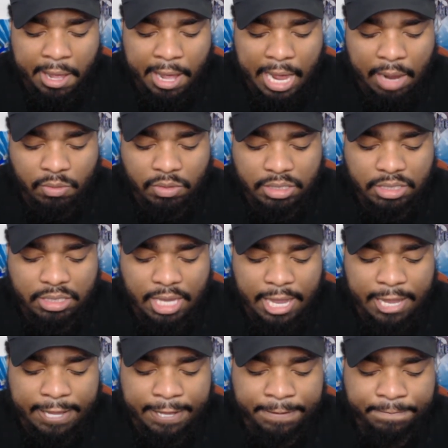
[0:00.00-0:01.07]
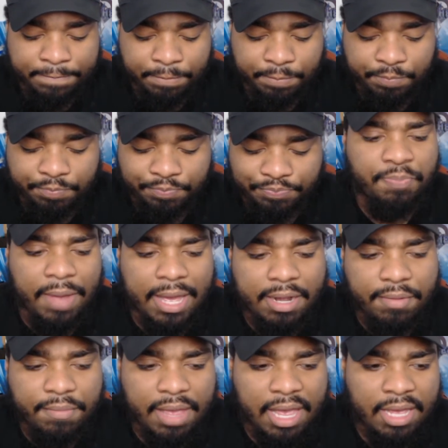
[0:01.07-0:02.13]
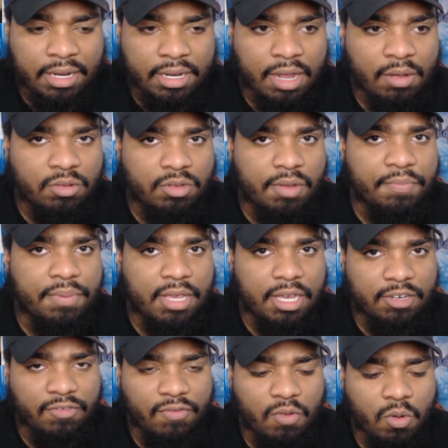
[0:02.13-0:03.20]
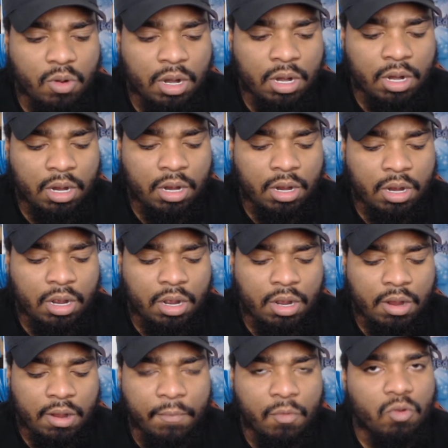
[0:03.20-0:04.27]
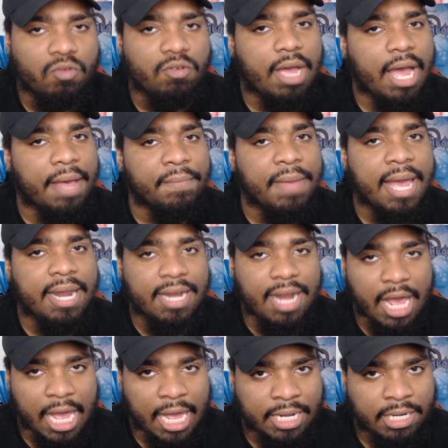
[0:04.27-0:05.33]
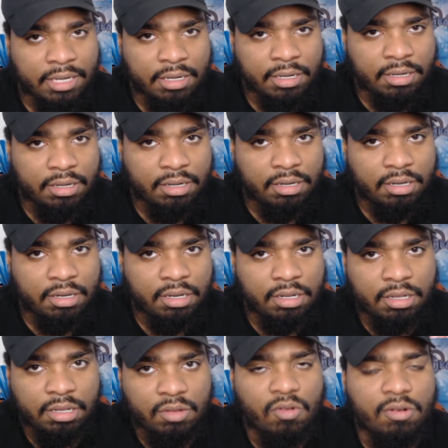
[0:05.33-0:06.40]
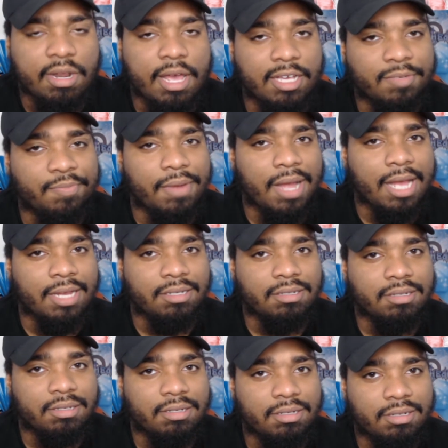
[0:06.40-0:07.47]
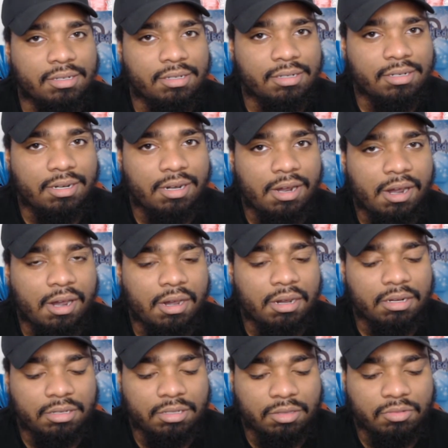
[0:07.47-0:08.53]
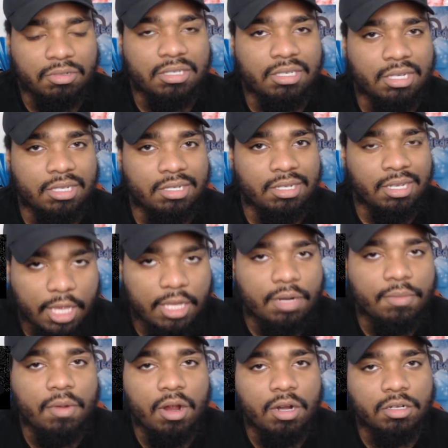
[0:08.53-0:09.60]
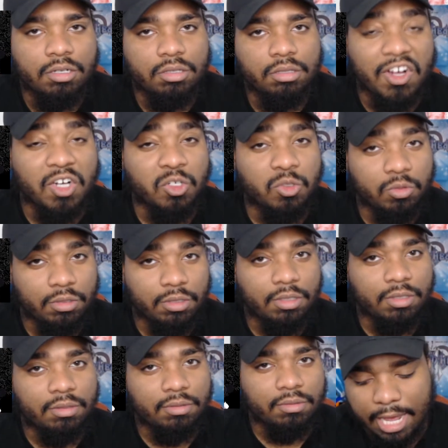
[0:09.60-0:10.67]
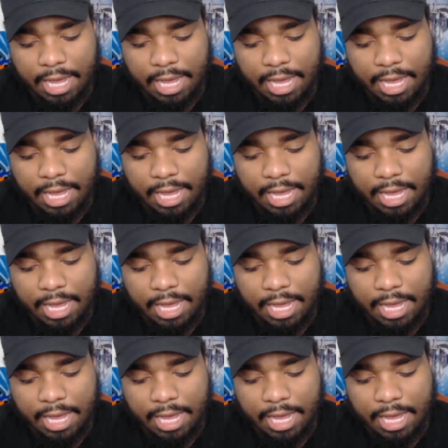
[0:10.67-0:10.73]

I would say Spider-Man, that was on PS4. Mortal Kombat 9 on the Xbox 360. Kingdom Hearts, first one.